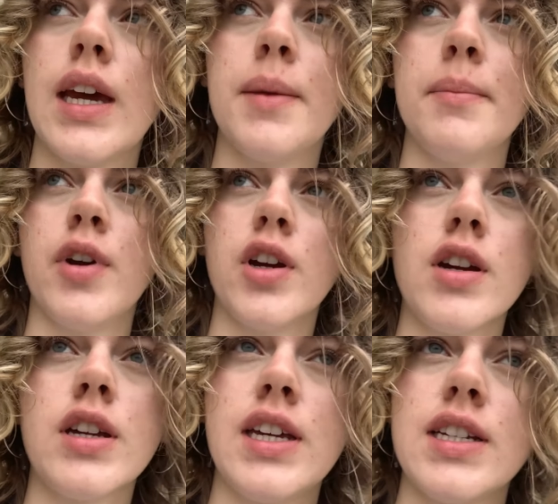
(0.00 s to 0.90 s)
And
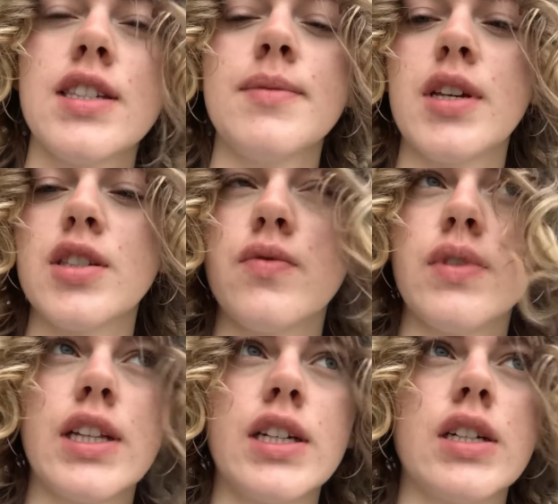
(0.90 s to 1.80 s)
Burger King smells
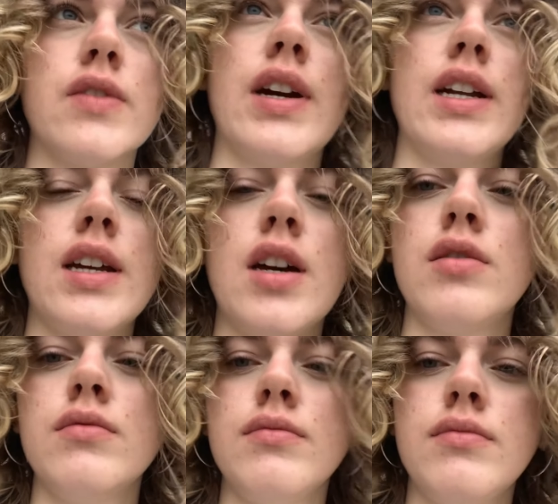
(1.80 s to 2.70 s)
really good right
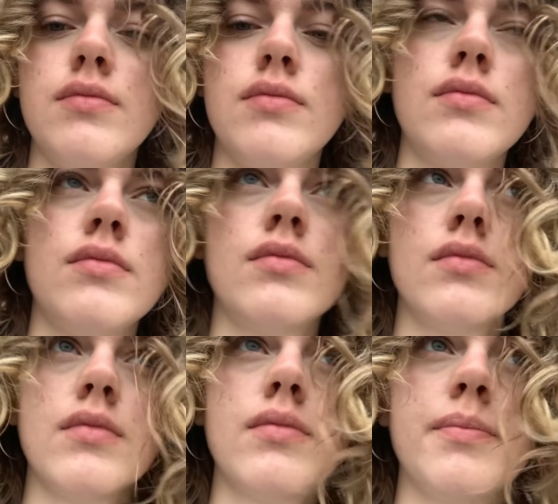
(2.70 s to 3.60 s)
now.
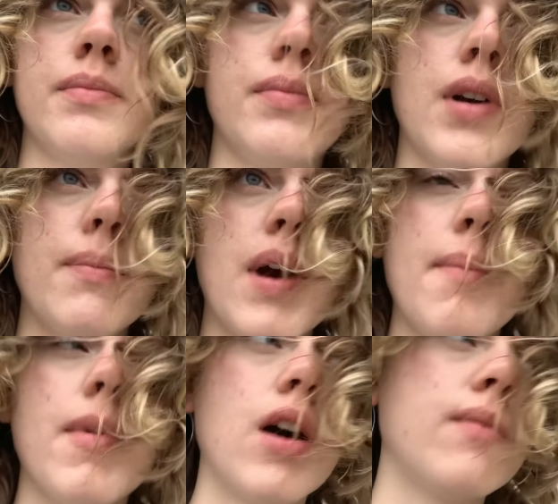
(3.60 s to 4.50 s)
But
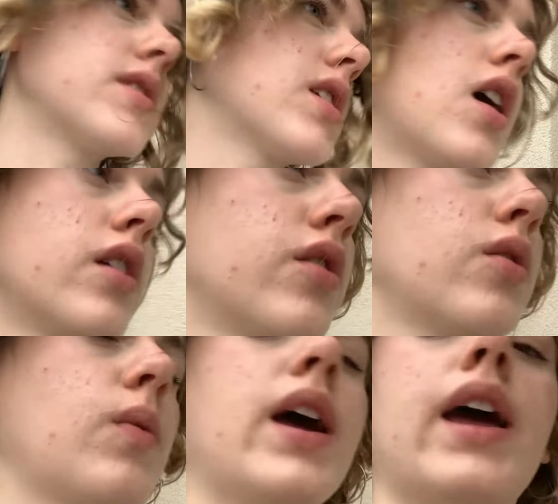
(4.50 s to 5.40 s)
my mom's on
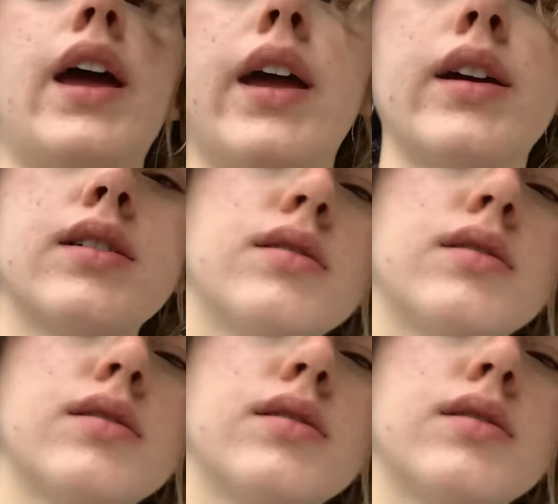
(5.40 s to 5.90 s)
her way.